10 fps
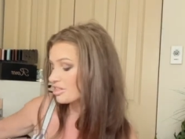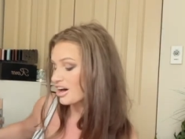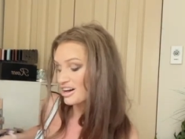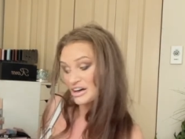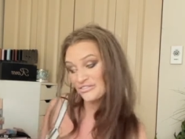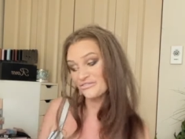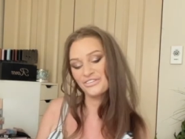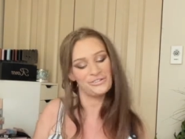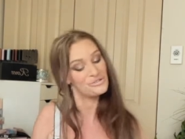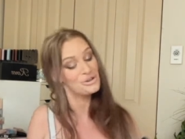
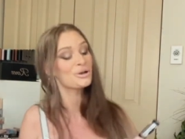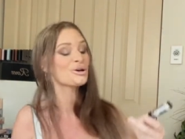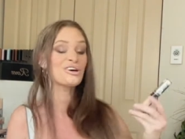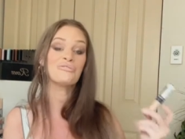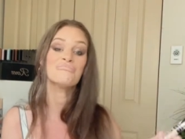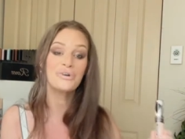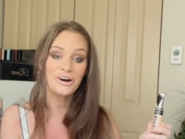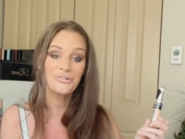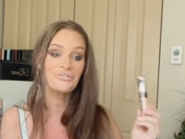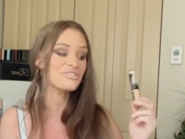love
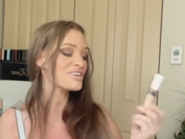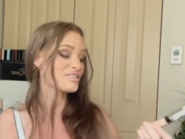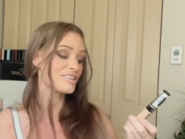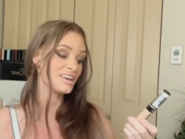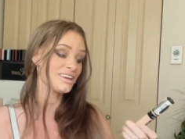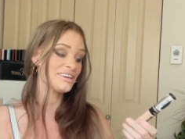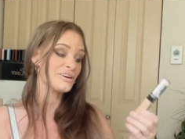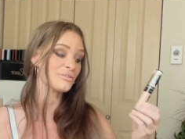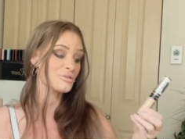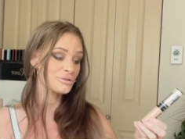both the
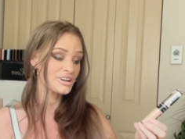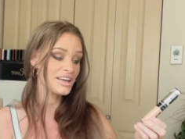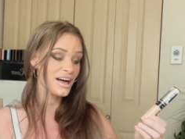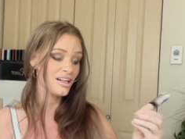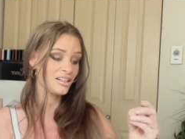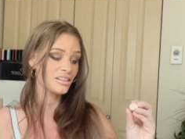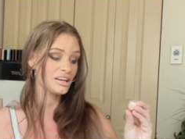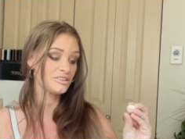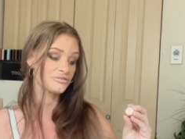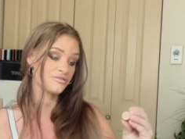L'Oréal
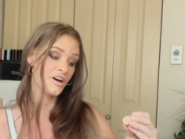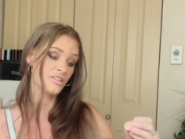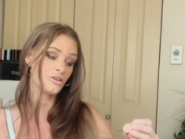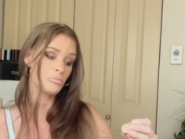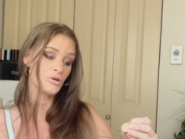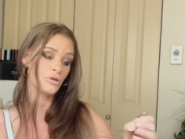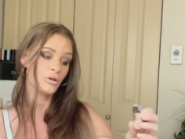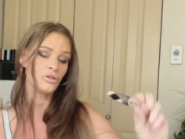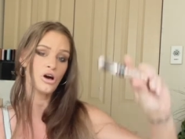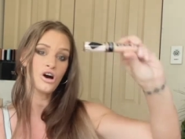
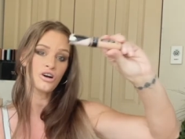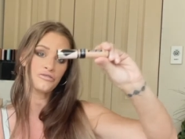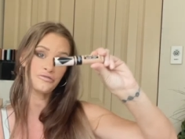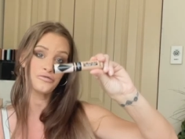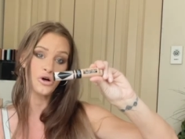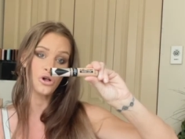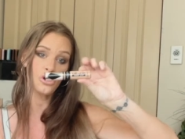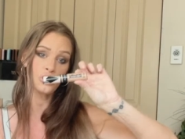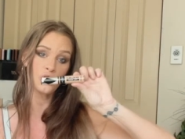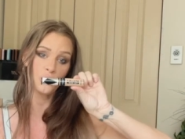Infallible
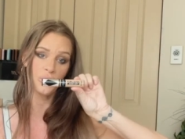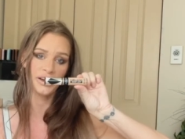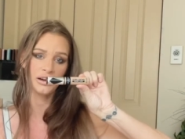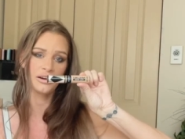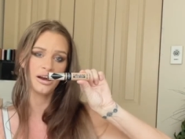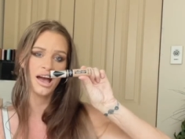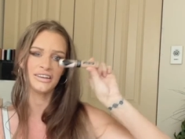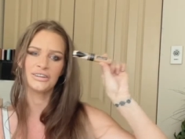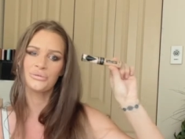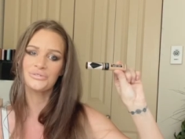Full Wear. I
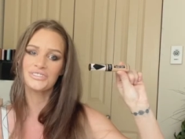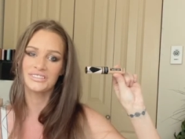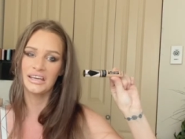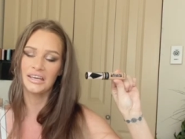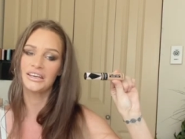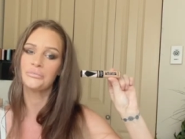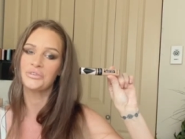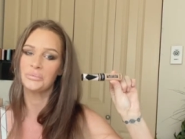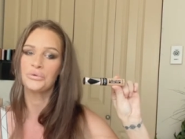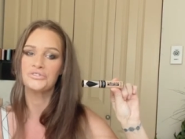don't see
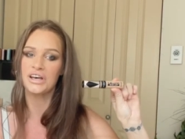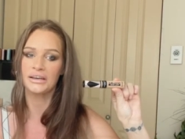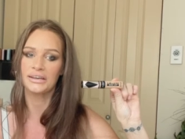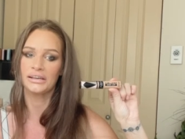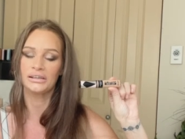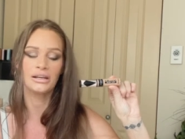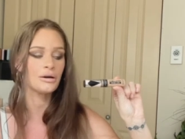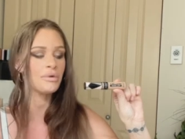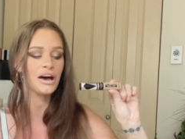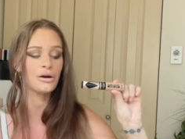people talking
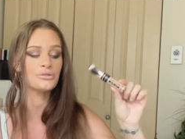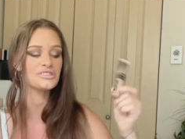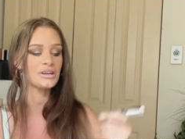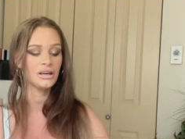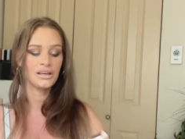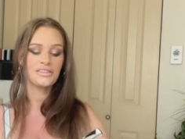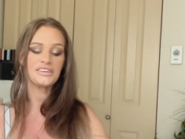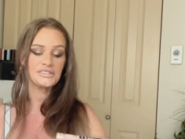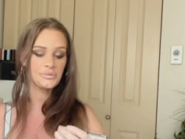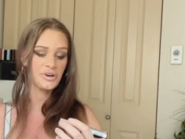about
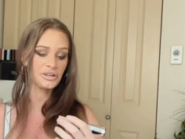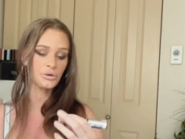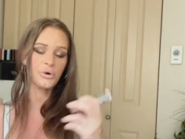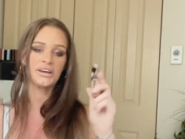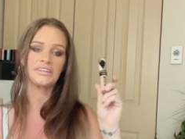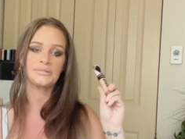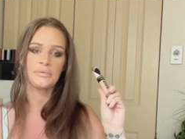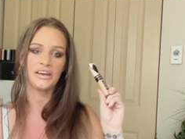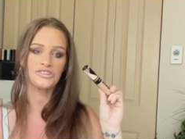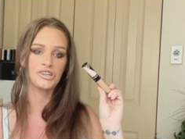this one quite as
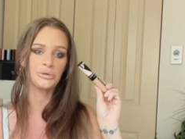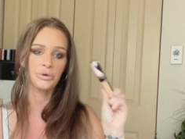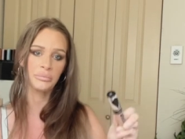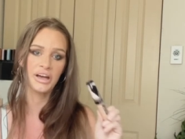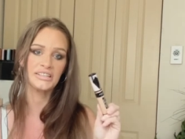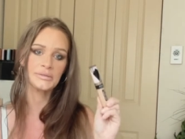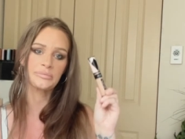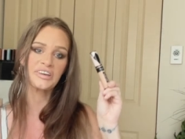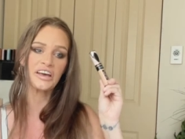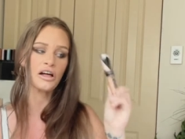much. It reminds
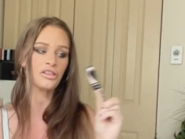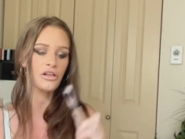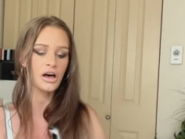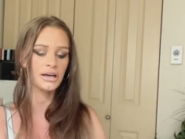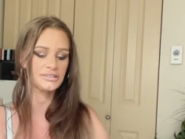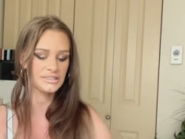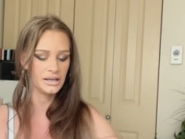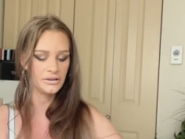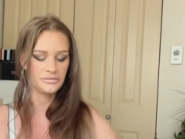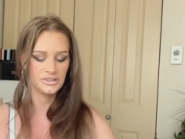me a lot
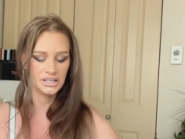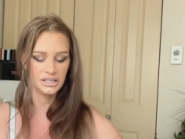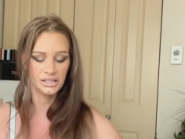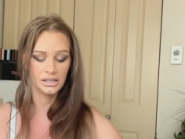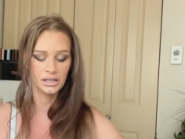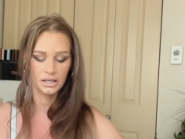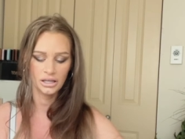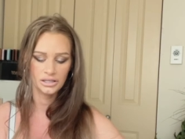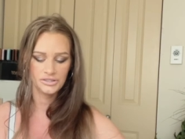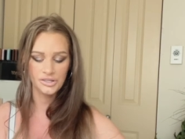of the
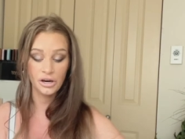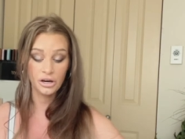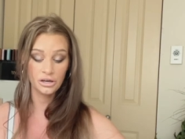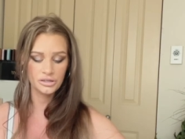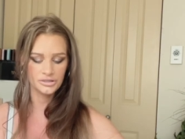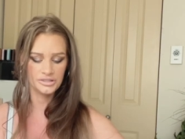Tarte